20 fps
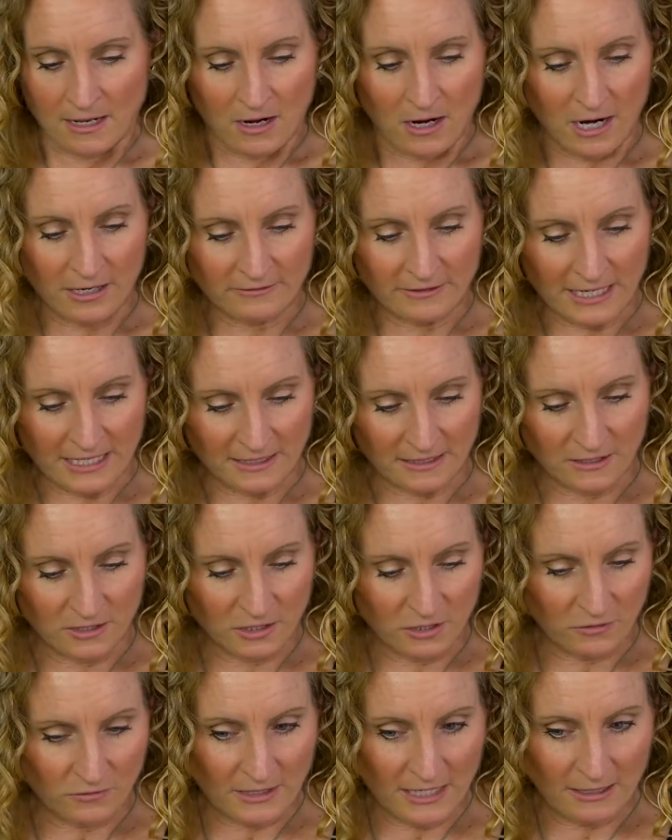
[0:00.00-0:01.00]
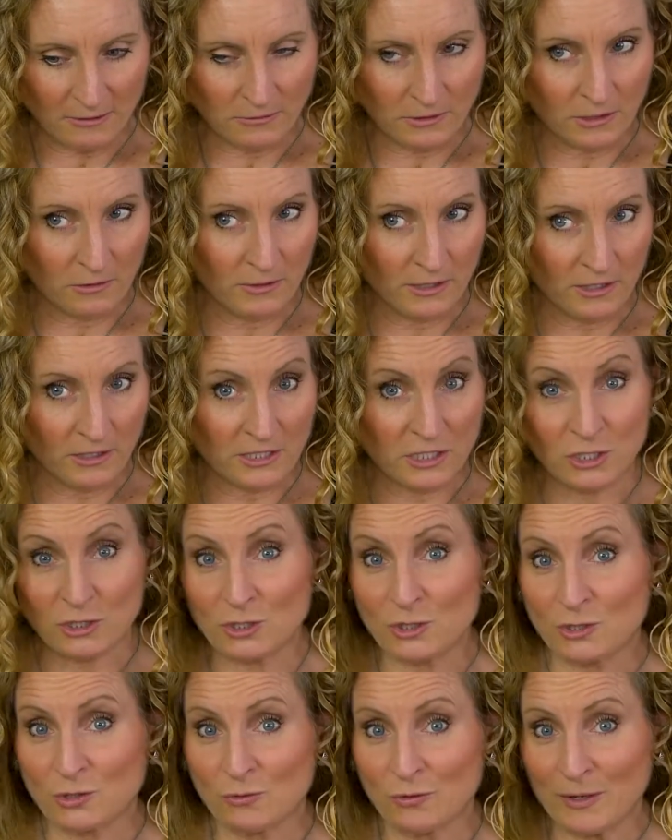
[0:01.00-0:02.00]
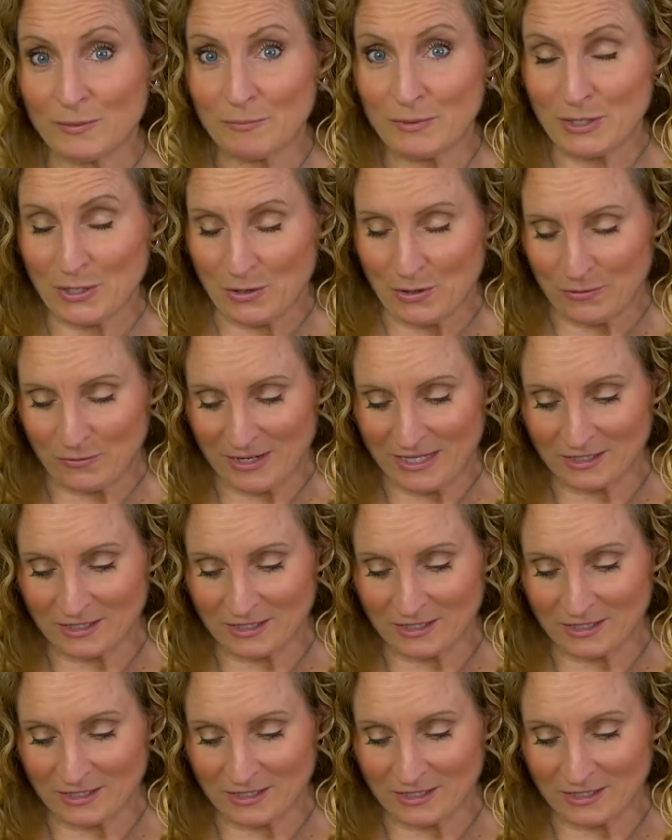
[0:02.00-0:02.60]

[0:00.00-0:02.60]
All right, so now we're going on to Scorpio.